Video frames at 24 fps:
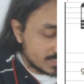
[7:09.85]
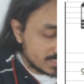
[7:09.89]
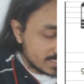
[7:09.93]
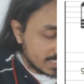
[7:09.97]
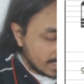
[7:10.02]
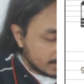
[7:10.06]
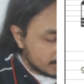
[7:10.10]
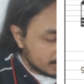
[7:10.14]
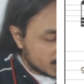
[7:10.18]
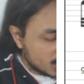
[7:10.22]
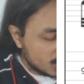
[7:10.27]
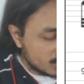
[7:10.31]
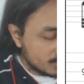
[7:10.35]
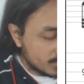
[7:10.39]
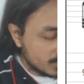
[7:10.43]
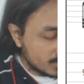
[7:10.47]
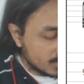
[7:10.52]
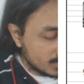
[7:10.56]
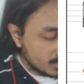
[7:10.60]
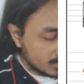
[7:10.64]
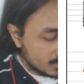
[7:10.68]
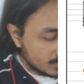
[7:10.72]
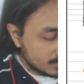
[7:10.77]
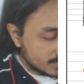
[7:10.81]
This hammer-on
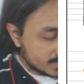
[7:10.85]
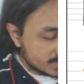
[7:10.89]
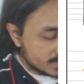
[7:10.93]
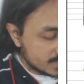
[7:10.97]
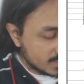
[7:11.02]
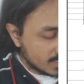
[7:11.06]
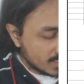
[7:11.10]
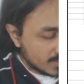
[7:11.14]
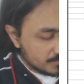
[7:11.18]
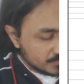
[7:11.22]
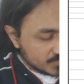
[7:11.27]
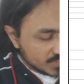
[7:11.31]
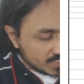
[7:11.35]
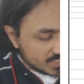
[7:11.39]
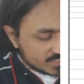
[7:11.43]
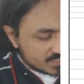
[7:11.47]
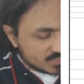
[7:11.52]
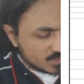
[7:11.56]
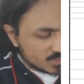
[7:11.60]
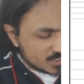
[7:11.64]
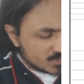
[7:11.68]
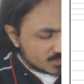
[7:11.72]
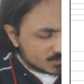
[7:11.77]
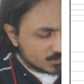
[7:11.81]
pull-off, it's
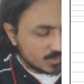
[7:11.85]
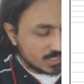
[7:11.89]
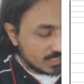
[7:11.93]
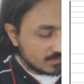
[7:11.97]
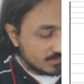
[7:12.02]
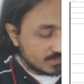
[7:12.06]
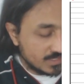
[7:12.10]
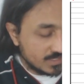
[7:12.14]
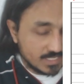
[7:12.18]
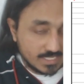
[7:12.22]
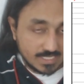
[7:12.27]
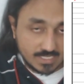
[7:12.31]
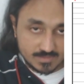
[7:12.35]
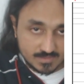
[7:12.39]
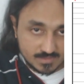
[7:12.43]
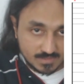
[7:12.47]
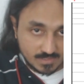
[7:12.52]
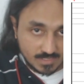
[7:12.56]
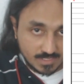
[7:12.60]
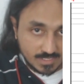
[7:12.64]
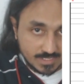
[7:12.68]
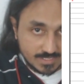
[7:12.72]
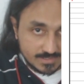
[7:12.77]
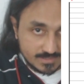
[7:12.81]
not so heavy like a
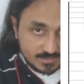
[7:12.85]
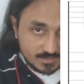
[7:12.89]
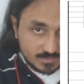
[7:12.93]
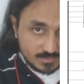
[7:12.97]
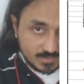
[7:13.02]
slide,